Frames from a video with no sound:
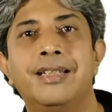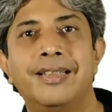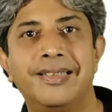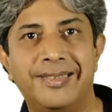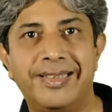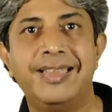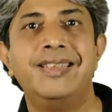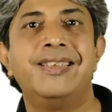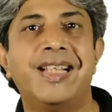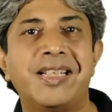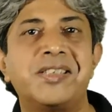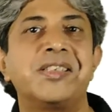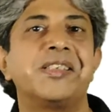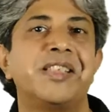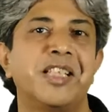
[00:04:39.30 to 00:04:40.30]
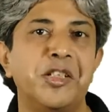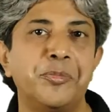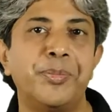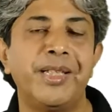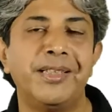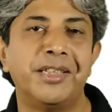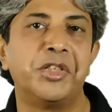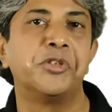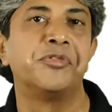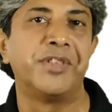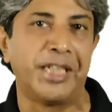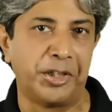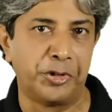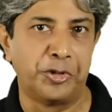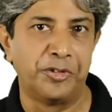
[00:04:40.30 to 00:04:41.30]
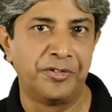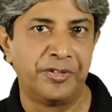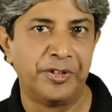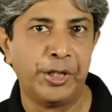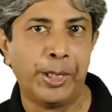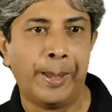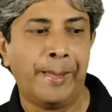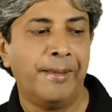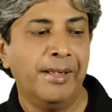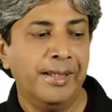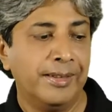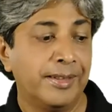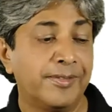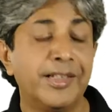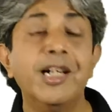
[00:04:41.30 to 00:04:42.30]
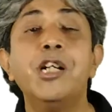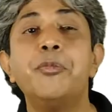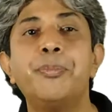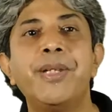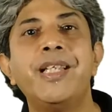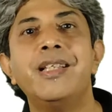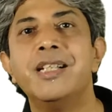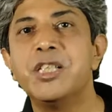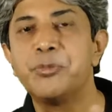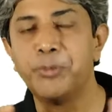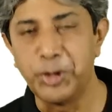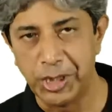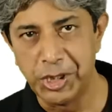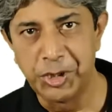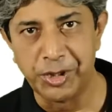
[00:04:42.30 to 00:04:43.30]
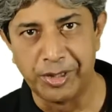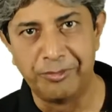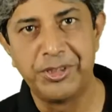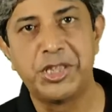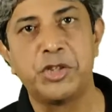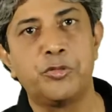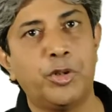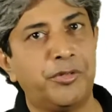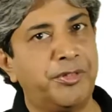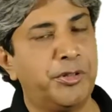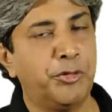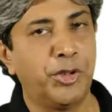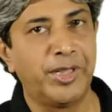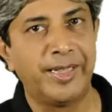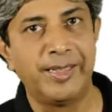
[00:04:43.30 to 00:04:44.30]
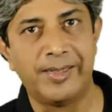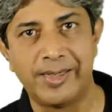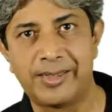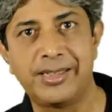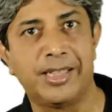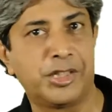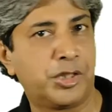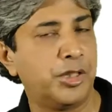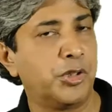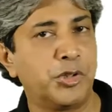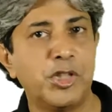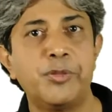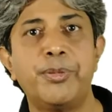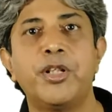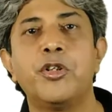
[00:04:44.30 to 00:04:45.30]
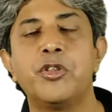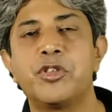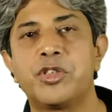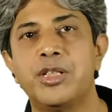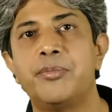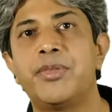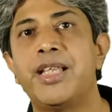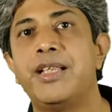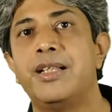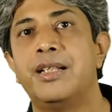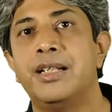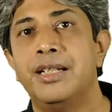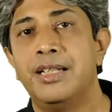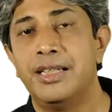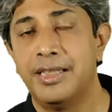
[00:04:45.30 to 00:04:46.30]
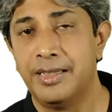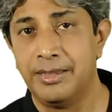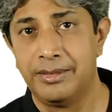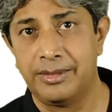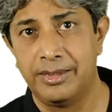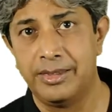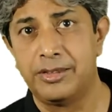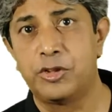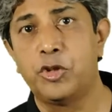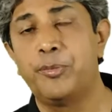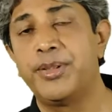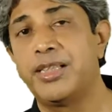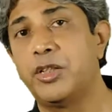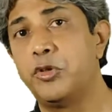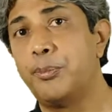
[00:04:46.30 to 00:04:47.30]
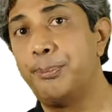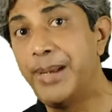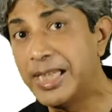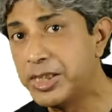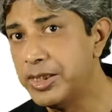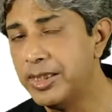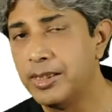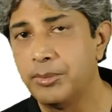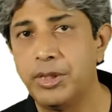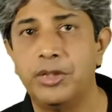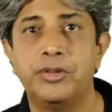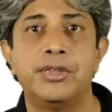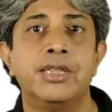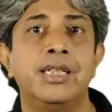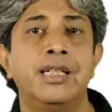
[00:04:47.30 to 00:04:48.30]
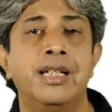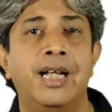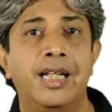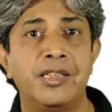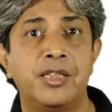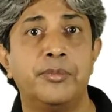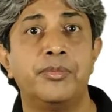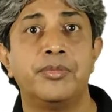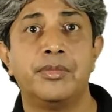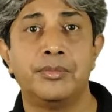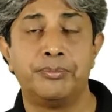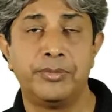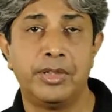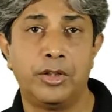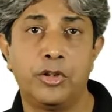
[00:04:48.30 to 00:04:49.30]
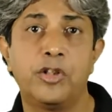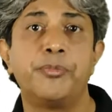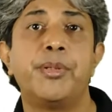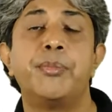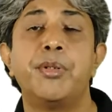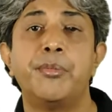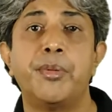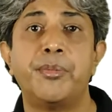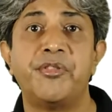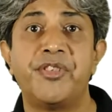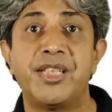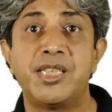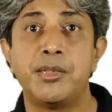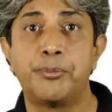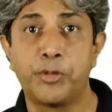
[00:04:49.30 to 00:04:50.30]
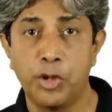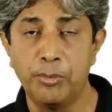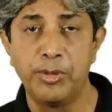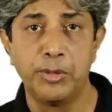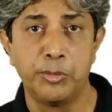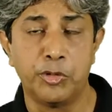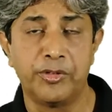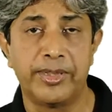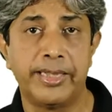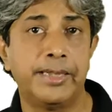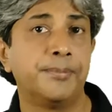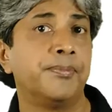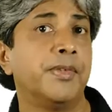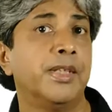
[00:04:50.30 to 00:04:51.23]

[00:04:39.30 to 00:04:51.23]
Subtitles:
then that's the second P that you've ticked off. The third P is potential, which is what we've already discussed. Now, just because something is a topic that you're passionate about and a lot of people may be facing problem over there,